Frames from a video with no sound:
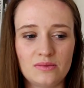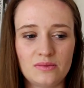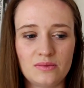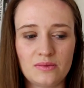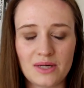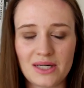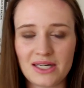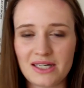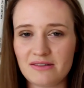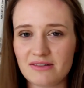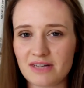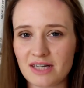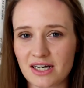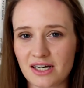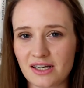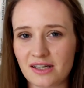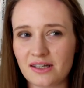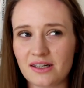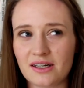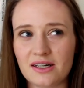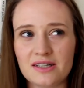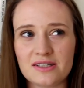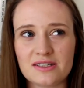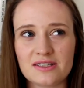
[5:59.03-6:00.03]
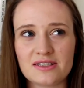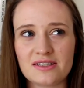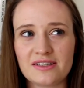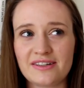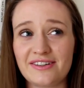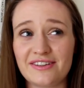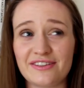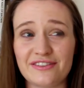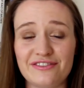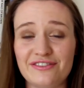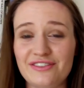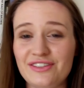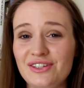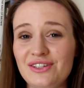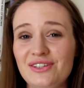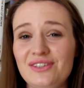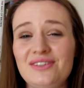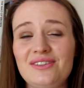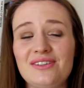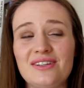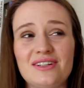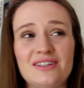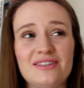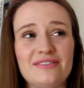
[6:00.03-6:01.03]
where he recognises none of the
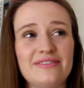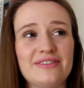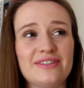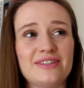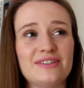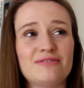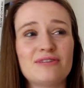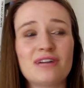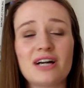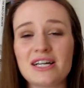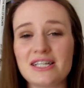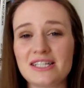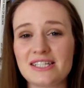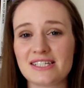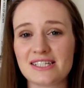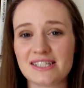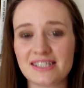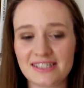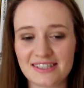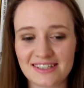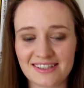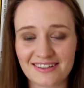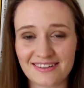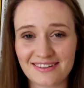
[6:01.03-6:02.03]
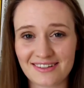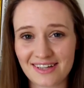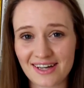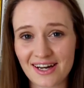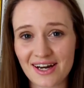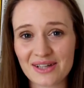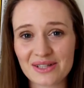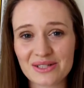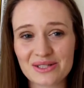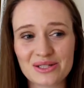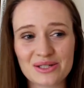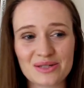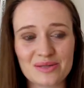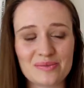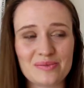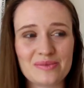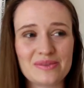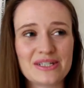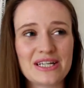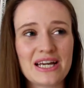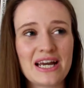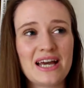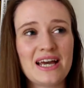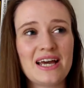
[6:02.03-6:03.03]
food, none of the writing, none of the
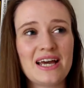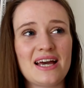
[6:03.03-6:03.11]
customs,